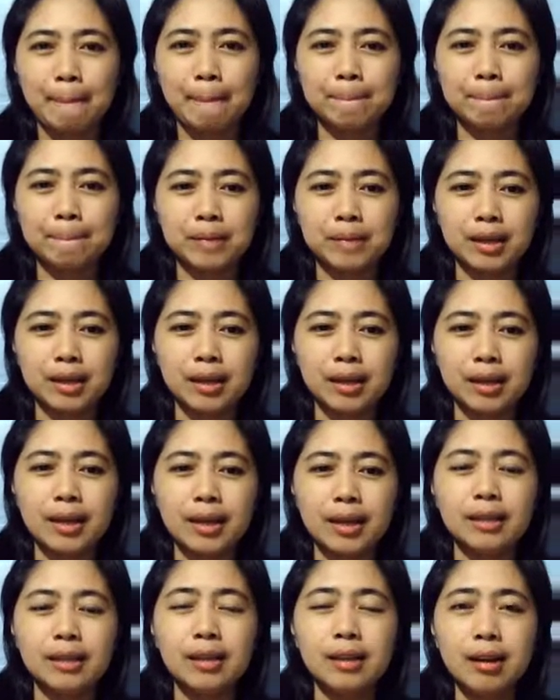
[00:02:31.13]
Okay,
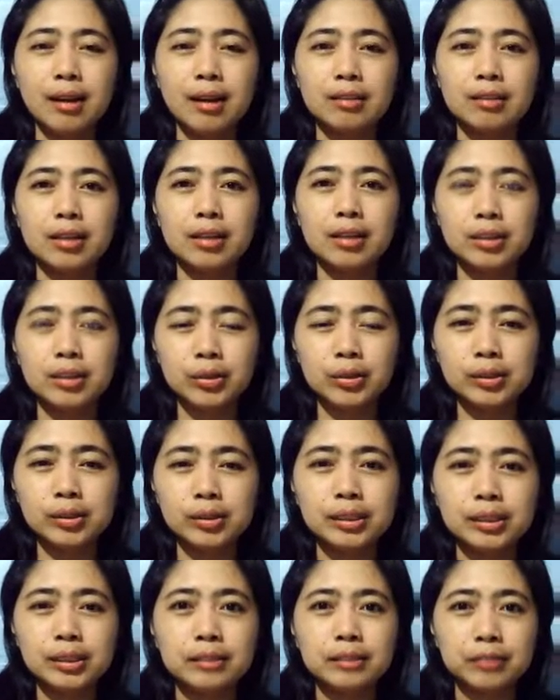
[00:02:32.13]
again, they are used
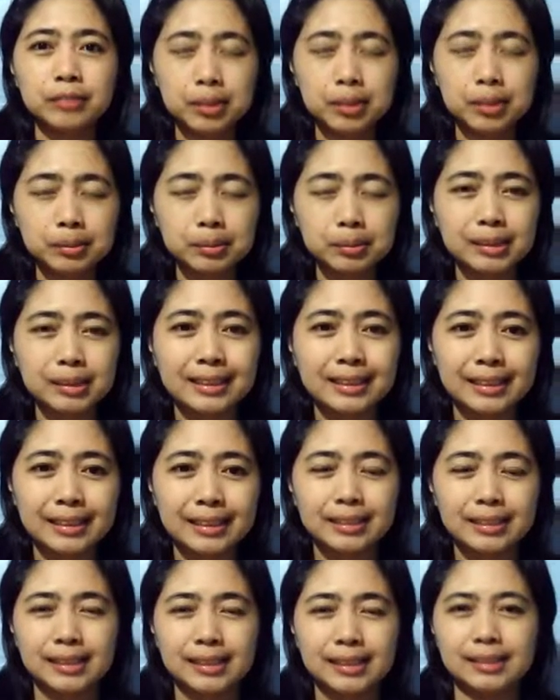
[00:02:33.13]
as verbs in
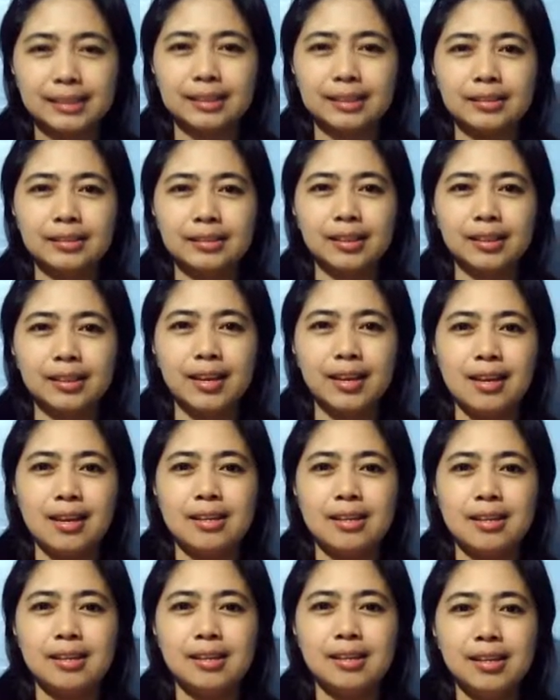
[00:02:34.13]
sentences. Okay,
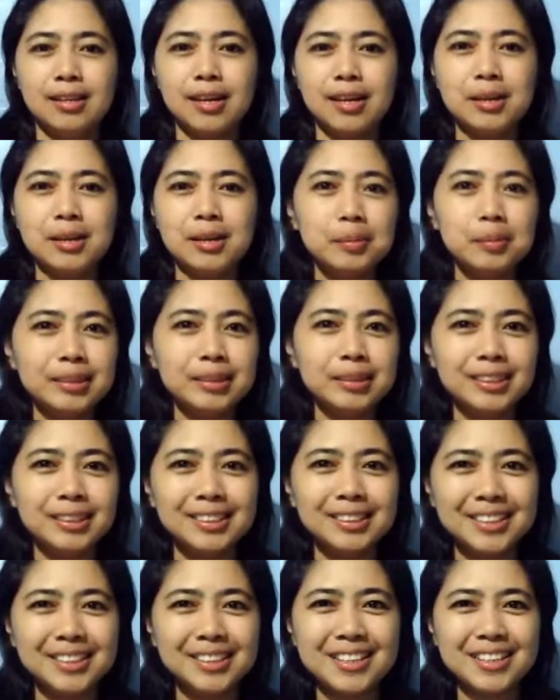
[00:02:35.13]
I hope it's
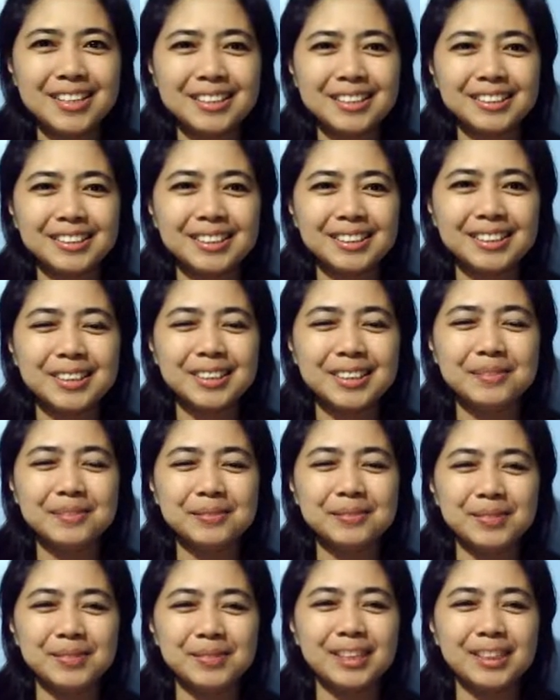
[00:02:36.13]
easy this time.
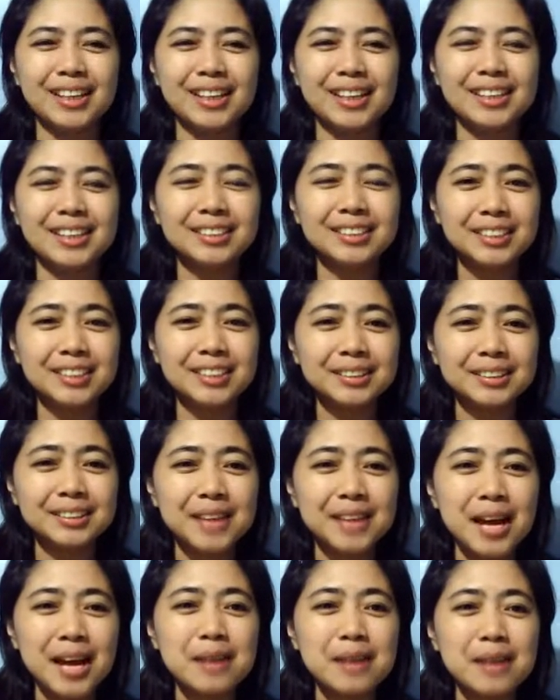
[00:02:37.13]
Okay, let's try to
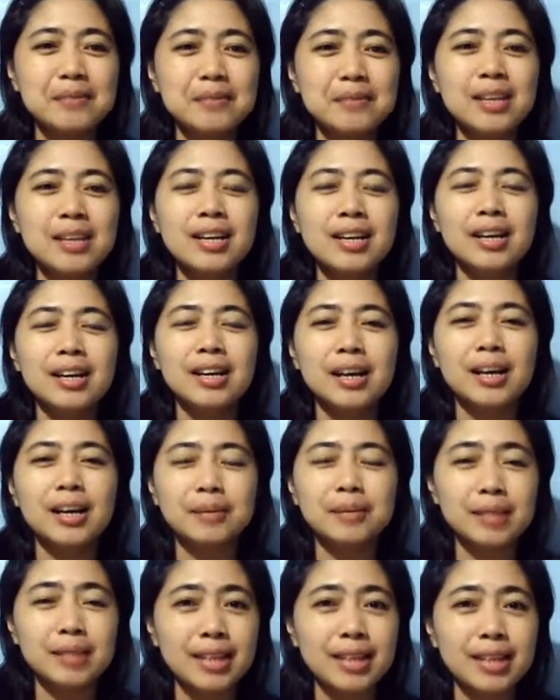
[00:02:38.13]
have
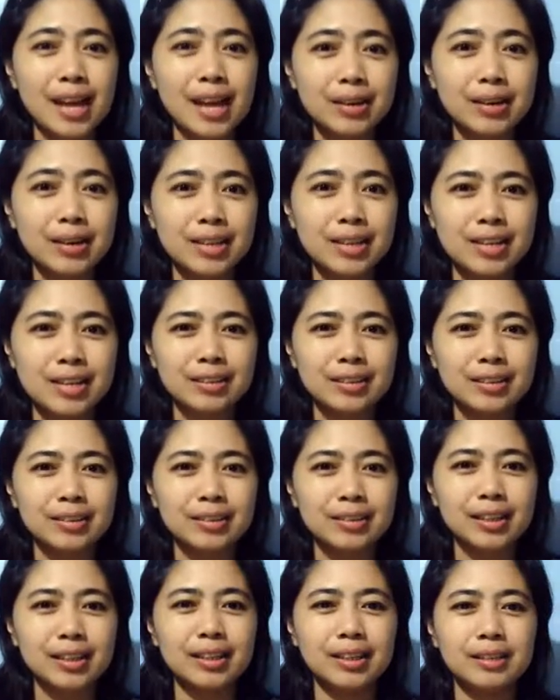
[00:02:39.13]
the noun here.
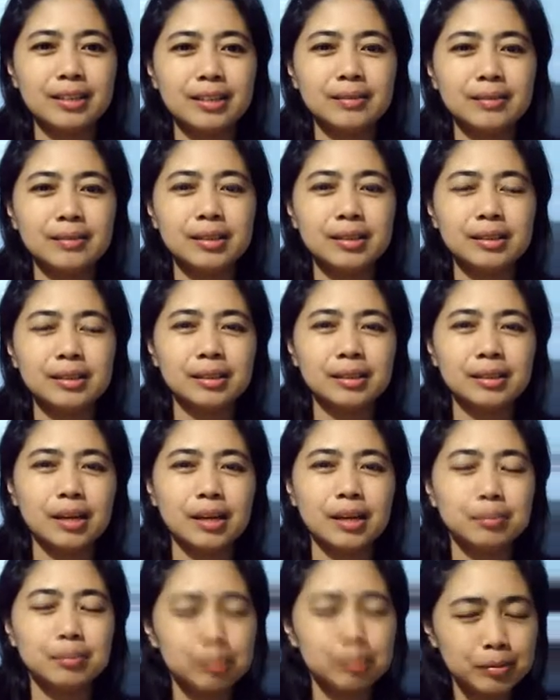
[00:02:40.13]
Okay,
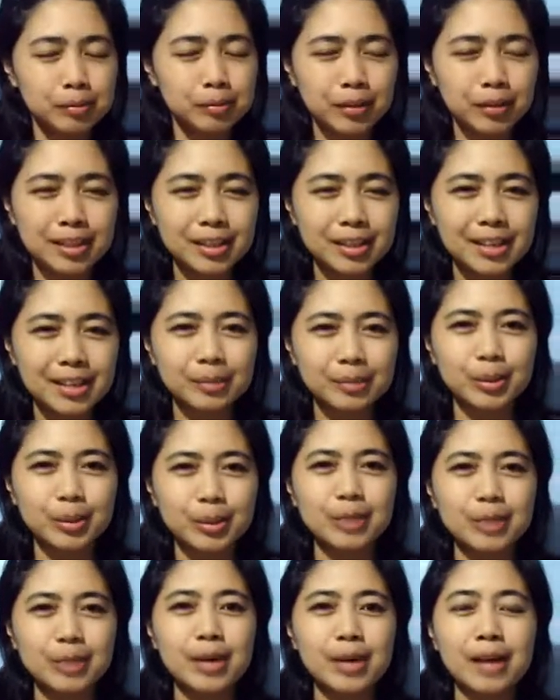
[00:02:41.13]
so before that, we
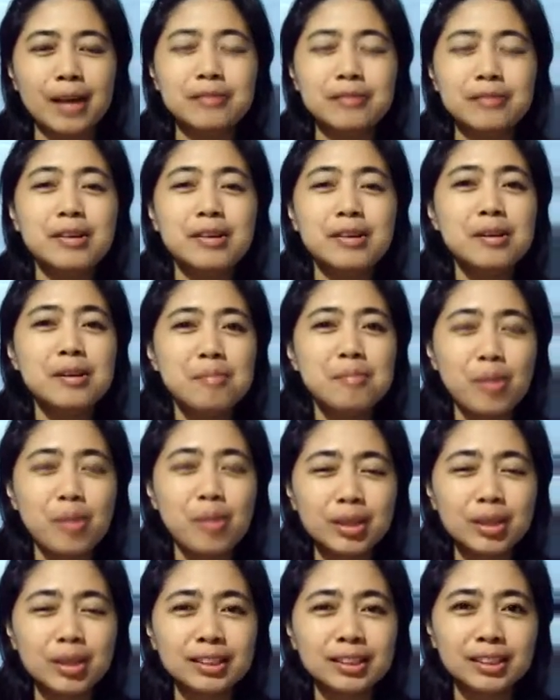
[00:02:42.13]
do have
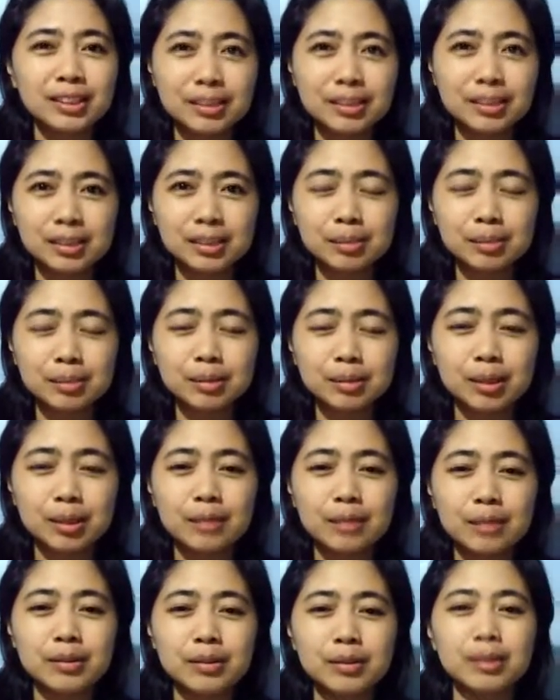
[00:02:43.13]
more synonyms
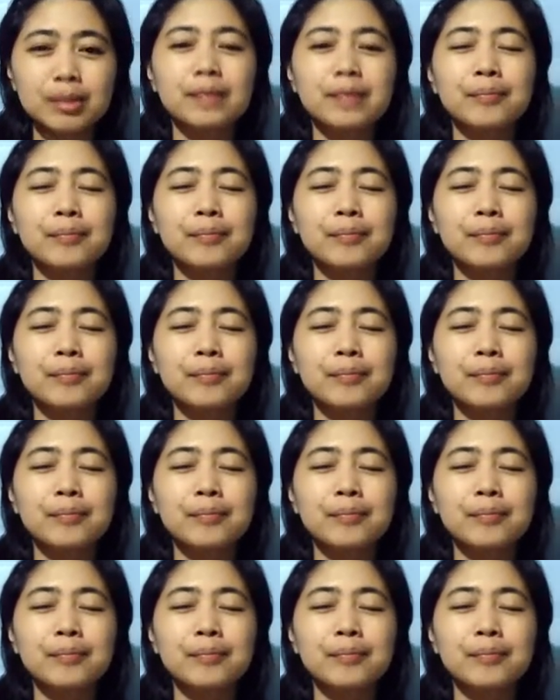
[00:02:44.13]
of the